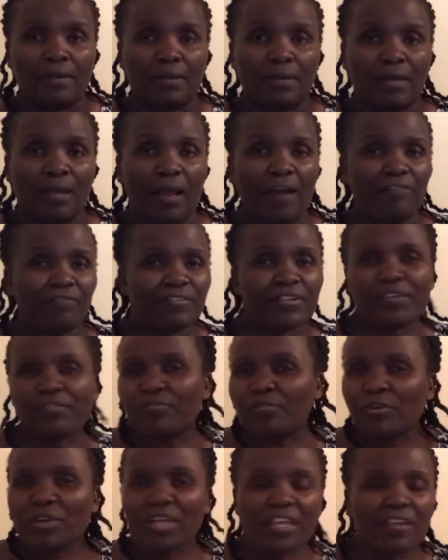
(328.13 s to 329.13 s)
After
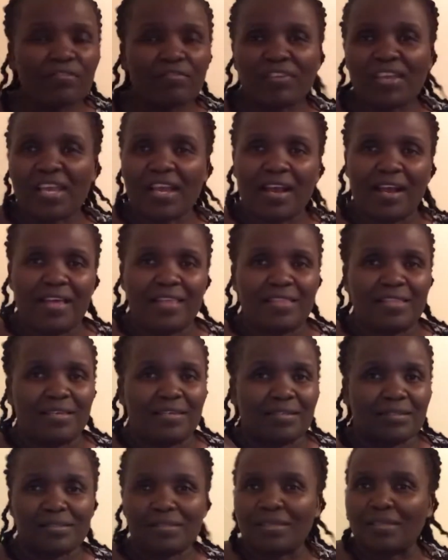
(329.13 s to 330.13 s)
forgiving
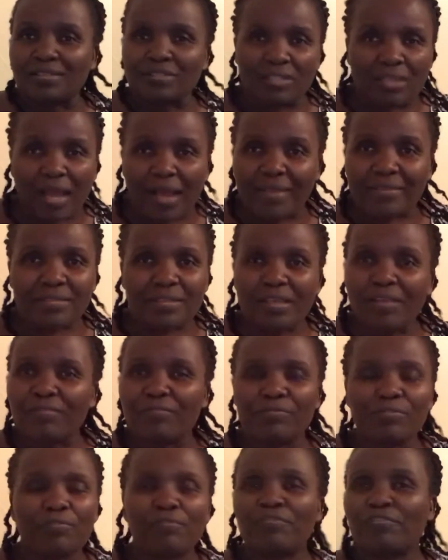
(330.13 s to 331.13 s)
others and asking
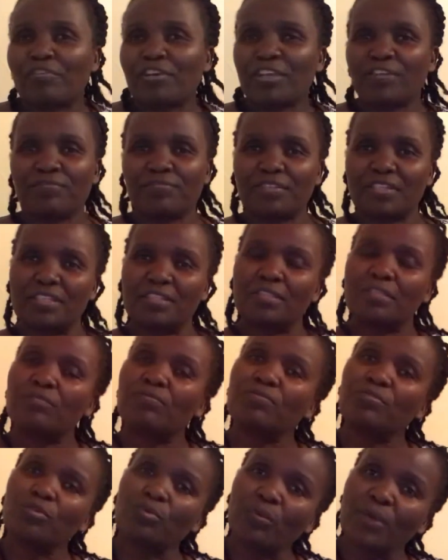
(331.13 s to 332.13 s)
for forgiveness, if
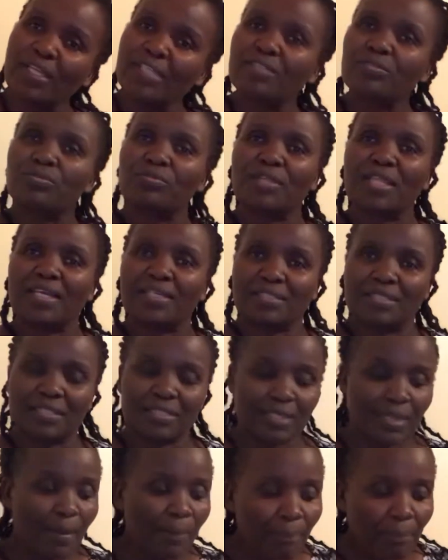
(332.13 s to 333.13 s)
you went to that
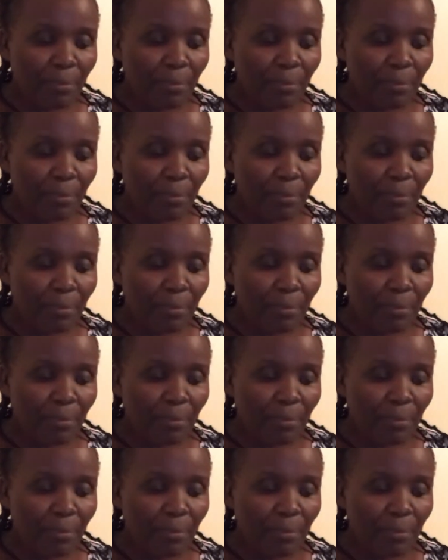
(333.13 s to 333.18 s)
step,